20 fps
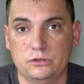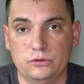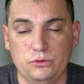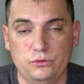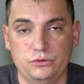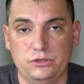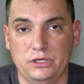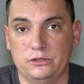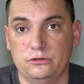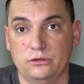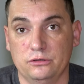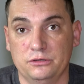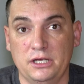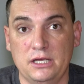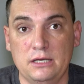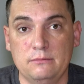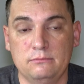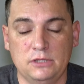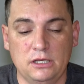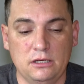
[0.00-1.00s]
who their
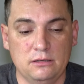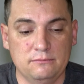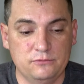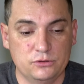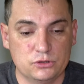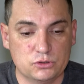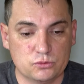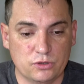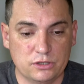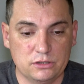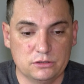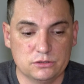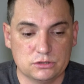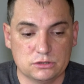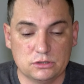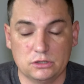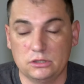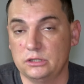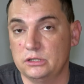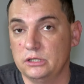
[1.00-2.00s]
domain name was
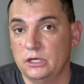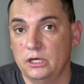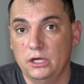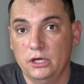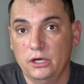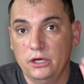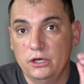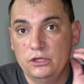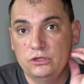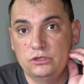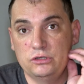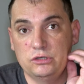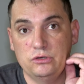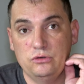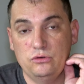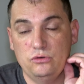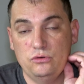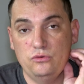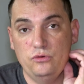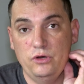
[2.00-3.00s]
registered
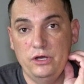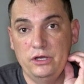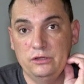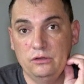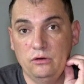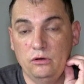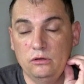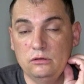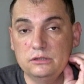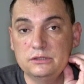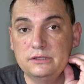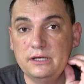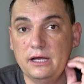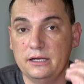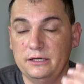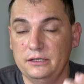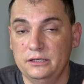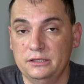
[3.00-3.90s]
to, and all of that.